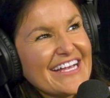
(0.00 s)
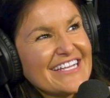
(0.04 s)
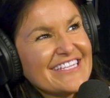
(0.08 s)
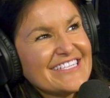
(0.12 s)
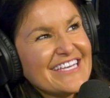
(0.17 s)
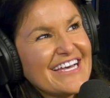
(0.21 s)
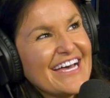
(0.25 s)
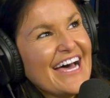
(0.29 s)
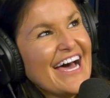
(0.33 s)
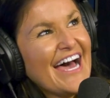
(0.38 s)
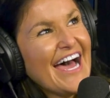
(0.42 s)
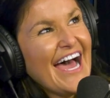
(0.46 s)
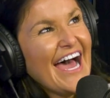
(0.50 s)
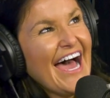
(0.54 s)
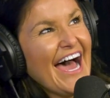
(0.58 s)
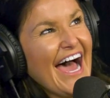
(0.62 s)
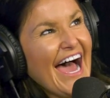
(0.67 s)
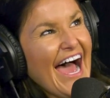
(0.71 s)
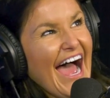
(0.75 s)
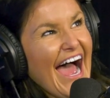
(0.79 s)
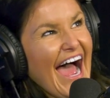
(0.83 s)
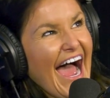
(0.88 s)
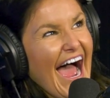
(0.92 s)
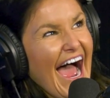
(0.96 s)

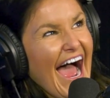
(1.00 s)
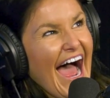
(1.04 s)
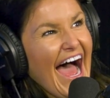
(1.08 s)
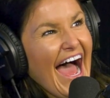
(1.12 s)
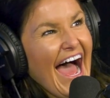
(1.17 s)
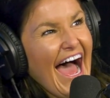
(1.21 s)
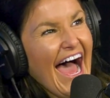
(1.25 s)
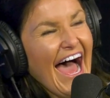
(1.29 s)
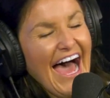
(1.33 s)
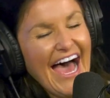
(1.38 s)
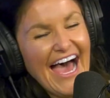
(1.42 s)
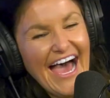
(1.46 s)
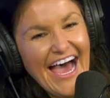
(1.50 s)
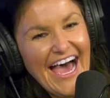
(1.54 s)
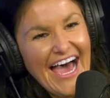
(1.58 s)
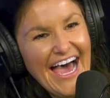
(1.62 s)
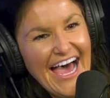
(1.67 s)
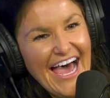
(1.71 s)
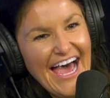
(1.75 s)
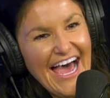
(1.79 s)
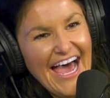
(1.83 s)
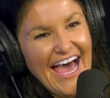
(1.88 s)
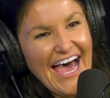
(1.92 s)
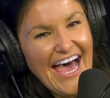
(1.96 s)
Takeout,
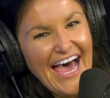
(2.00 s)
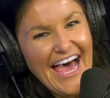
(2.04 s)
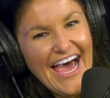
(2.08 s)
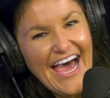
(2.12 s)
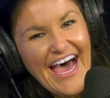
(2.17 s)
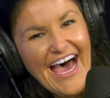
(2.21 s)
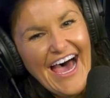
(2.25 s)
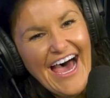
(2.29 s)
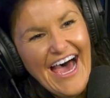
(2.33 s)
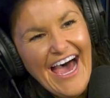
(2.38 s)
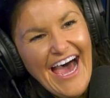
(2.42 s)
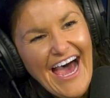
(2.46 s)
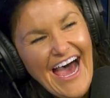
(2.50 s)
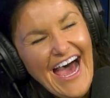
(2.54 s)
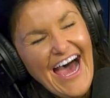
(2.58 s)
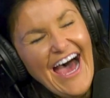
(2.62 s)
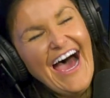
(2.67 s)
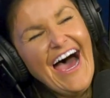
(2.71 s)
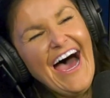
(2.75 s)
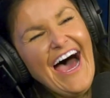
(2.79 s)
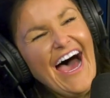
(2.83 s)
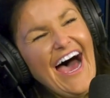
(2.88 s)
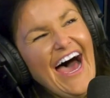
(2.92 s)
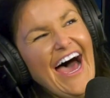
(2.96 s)
McDonald's. I ain't gonna
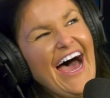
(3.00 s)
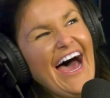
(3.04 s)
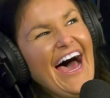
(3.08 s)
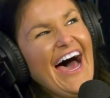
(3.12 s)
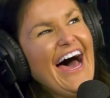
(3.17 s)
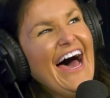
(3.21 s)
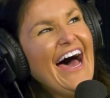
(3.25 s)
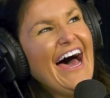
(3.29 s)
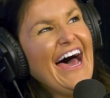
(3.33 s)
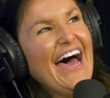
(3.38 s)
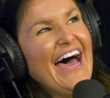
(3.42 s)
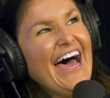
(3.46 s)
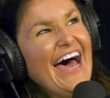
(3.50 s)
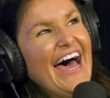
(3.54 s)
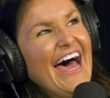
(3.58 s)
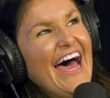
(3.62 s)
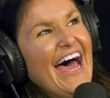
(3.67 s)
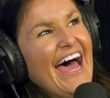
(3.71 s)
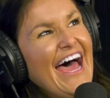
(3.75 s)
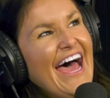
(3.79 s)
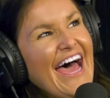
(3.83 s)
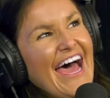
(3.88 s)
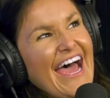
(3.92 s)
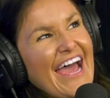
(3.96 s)
lie to you,
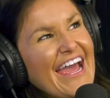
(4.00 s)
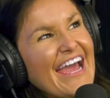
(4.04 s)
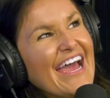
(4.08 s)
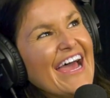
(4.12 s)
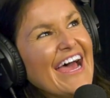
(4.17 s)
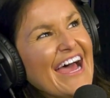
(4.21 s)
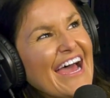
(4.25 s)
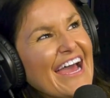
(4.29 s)
Kool-Aid. I mean, I'm